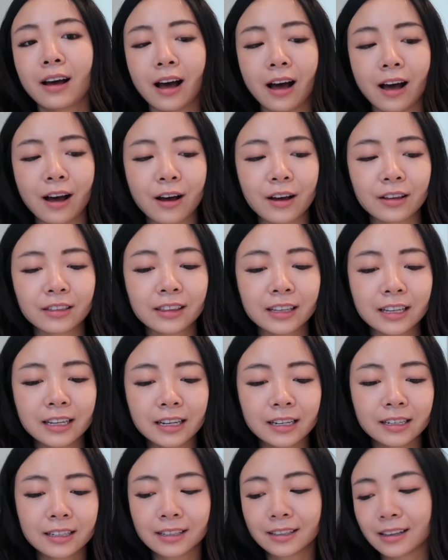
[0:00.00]

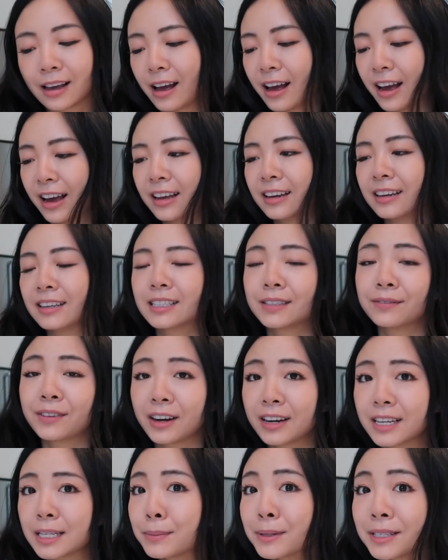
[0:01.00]
The design is
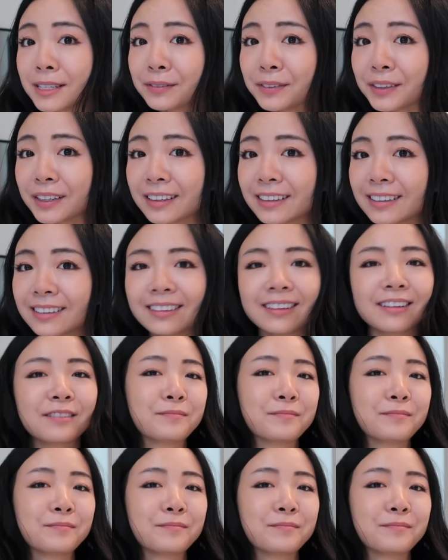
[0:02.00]
very specific.